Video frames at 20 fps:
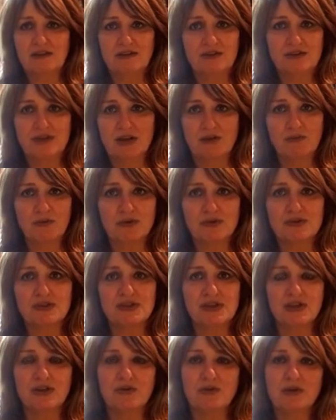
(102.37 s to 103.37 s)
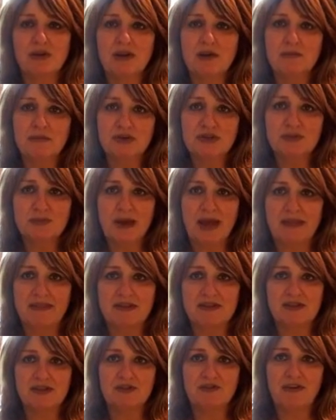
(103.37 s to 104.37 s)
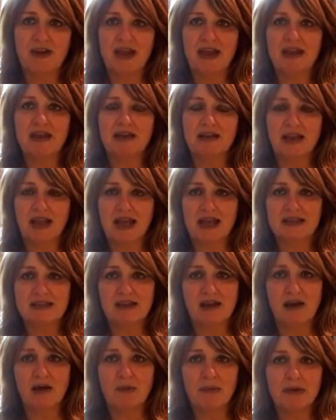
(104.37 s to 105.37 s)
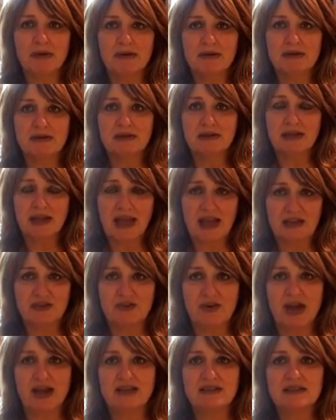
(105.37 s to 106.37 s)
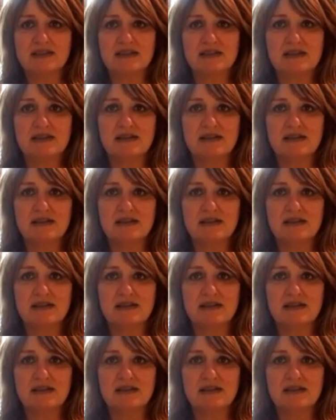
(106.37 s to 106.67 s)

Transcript: you don't want to, push back the duvet and get up, get dressed.